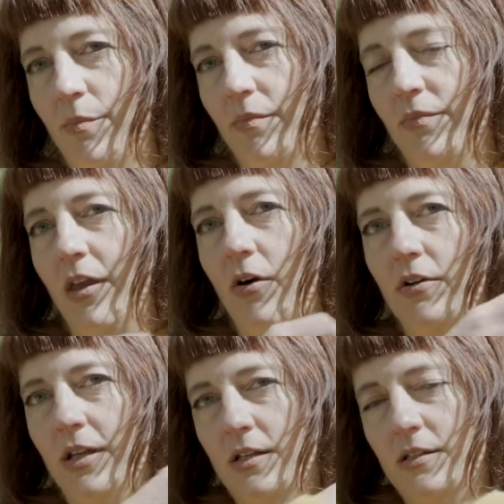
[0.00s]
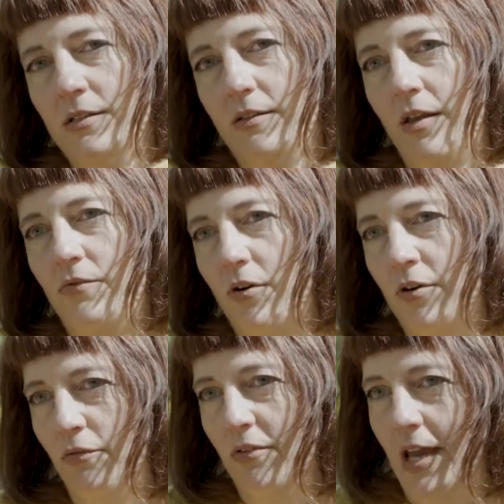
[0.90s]
the audience, they walk
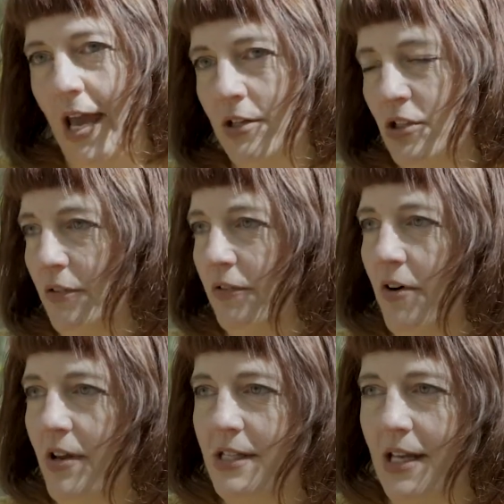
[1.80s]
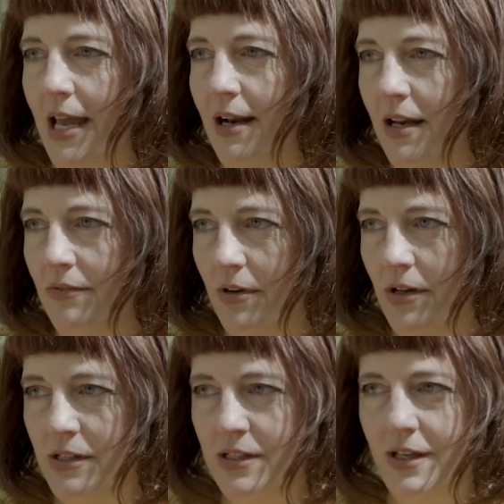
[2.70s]
through the actual forest here in Leigh
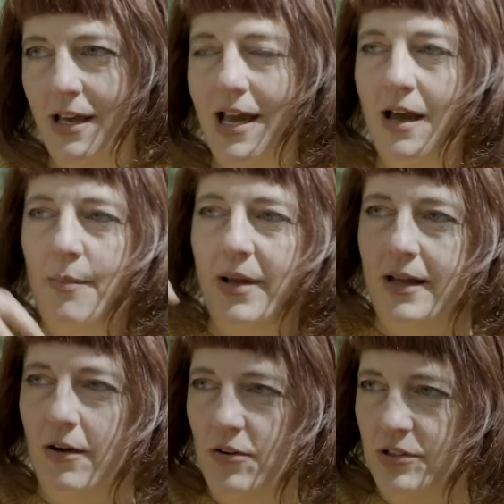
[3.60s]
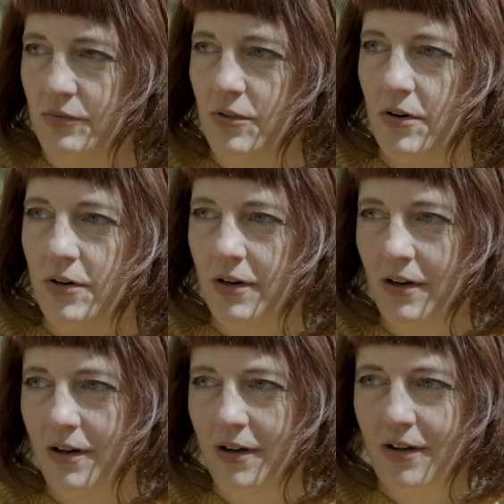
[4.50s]
Woods, but they also walk
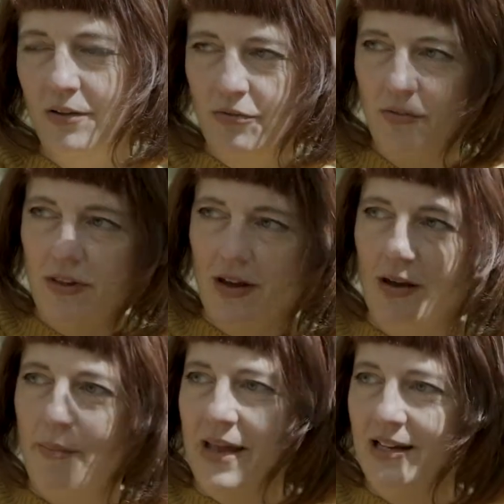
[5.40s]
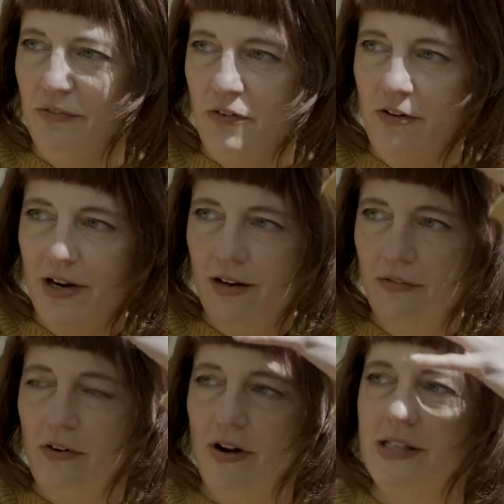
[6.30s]
through the metaphorical
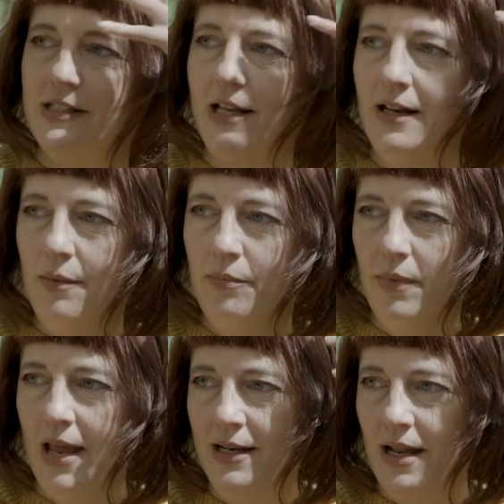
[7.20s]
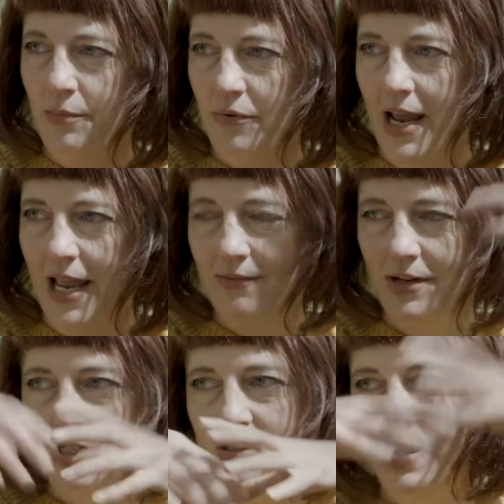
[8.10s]
forest in their brain,
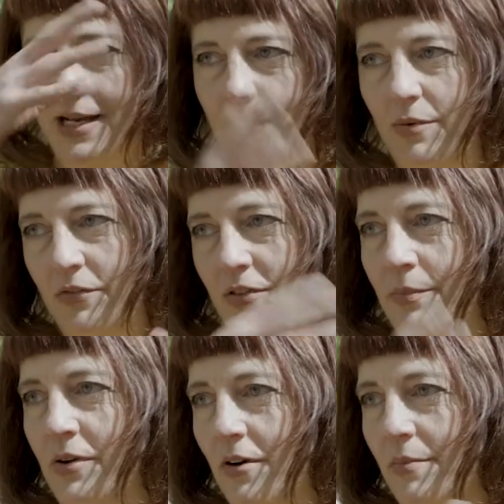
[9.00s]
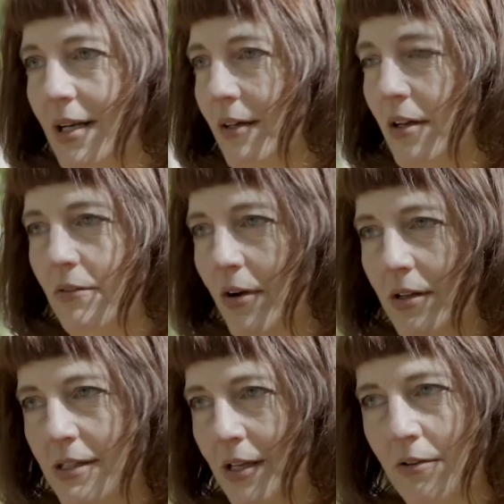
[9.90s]
which is made up of the pyramidal
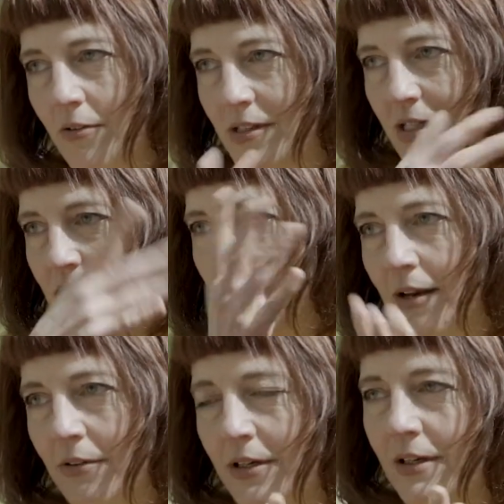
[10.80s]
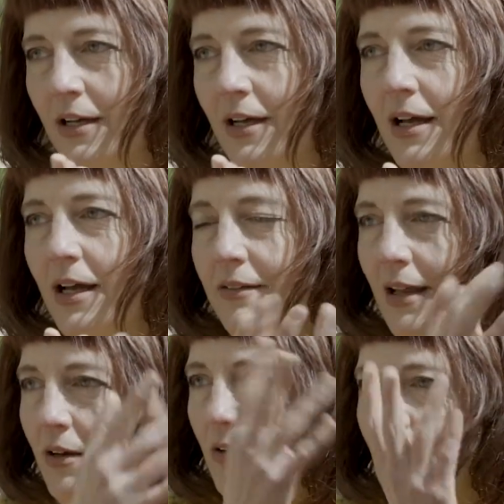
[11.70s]
neurons and neurons in general
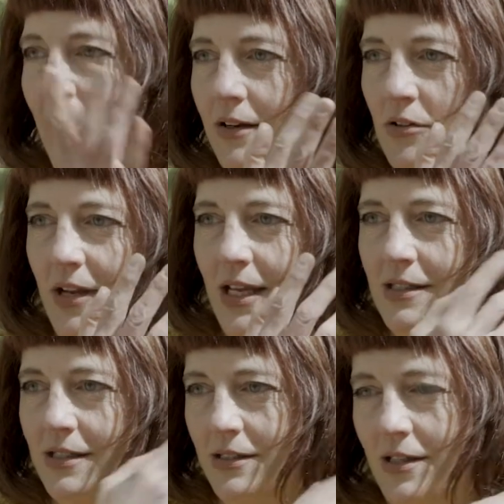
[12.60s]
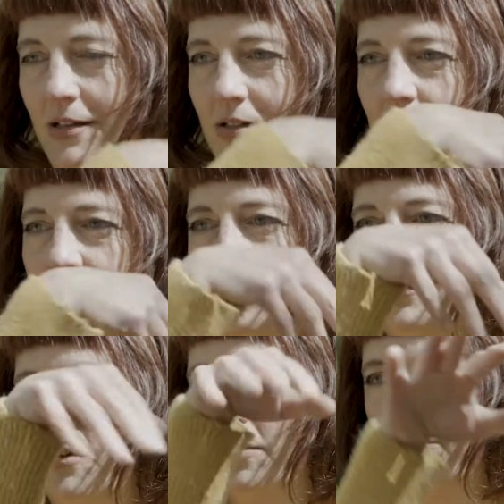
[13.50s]
that look like trees. So it's also a
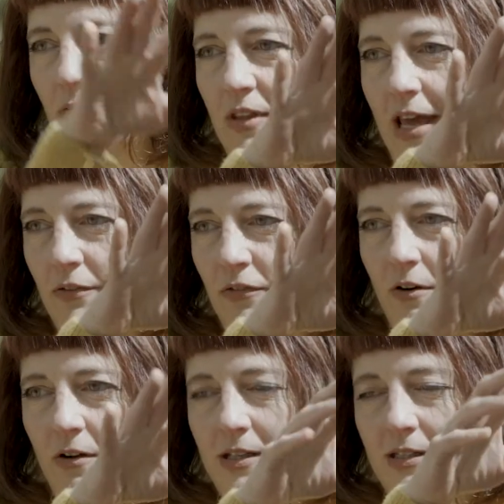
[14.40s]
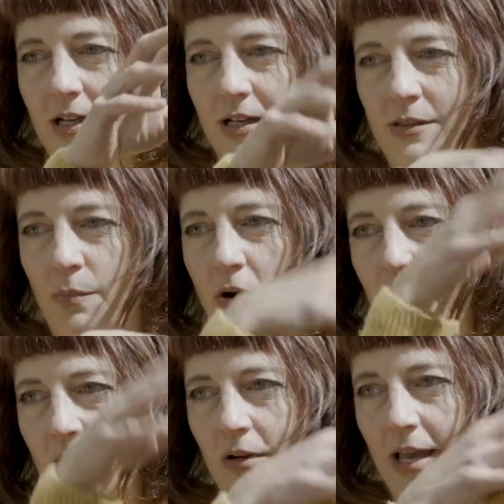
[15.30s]
walk through that forest, that it's
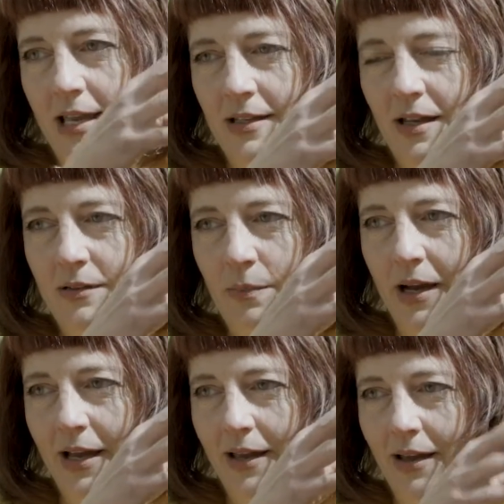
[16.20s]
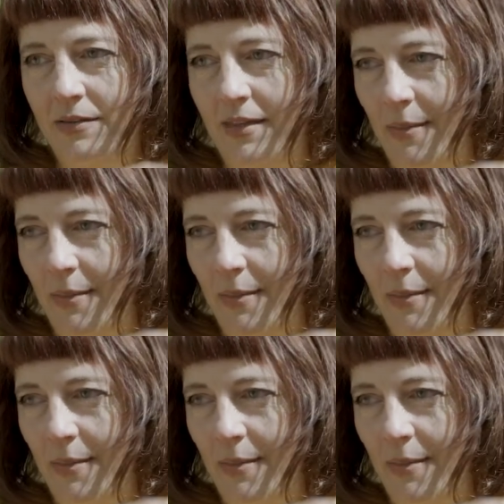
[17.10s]
populated by their